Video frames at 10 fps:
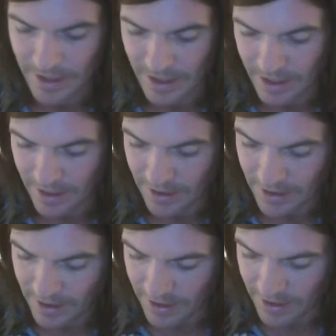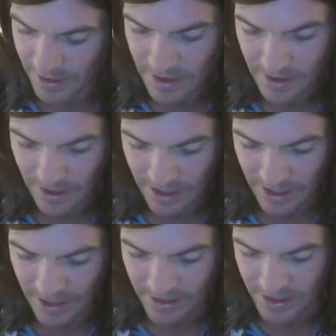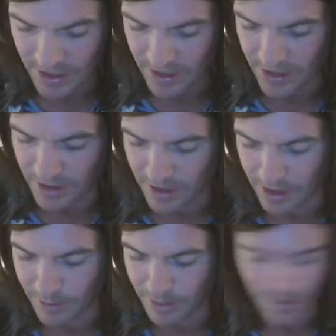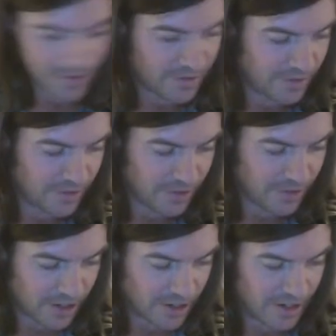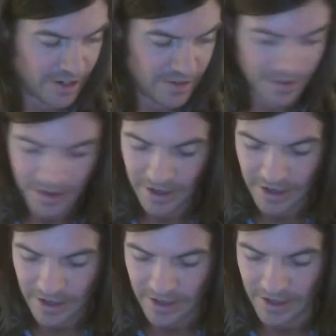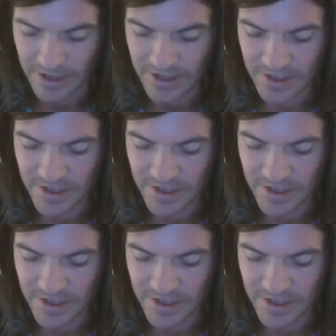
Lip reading: And then in at number 5 is